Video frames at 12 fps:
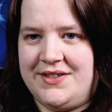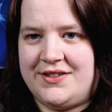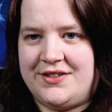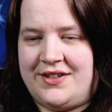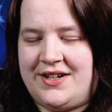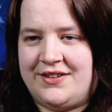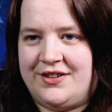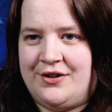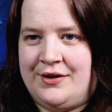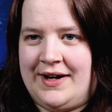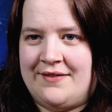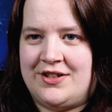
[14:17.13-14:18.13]
So now they're
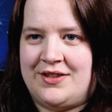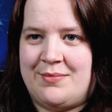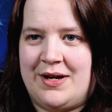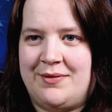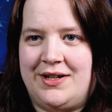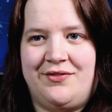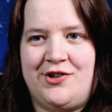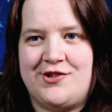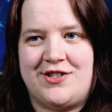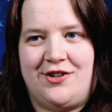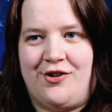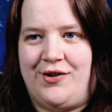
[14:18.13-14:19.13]
going after the baby. Of
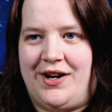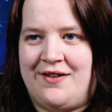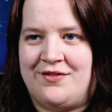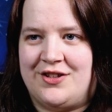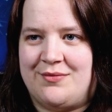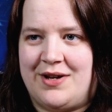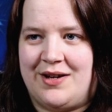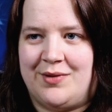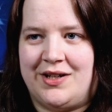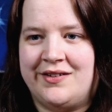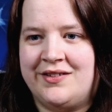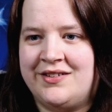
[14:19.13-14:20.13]
course they're going after the
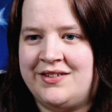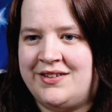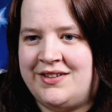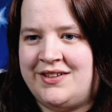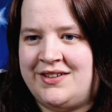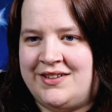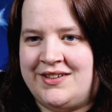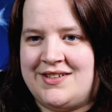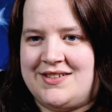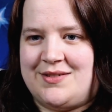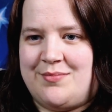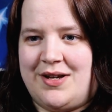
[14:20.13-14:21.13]
baby.
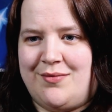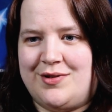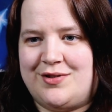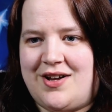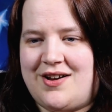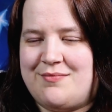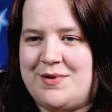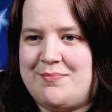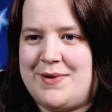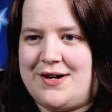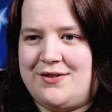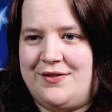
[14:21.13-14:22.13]
Because the baby's going to be
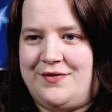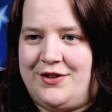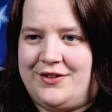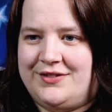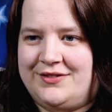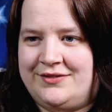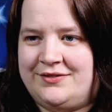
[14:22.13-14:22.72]
powerful.